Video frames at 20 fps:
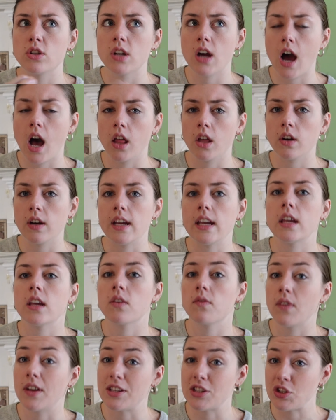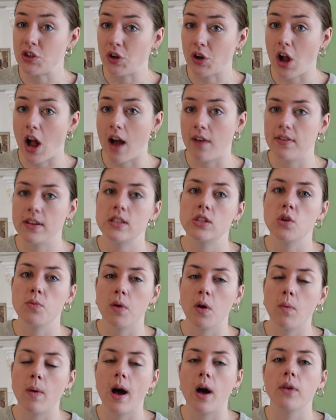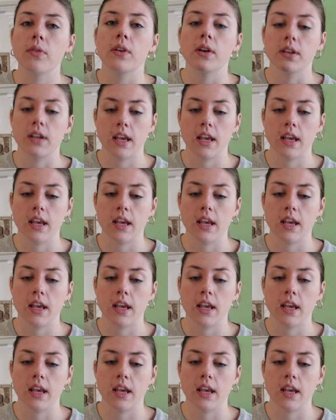tolerate conventional coffee super well.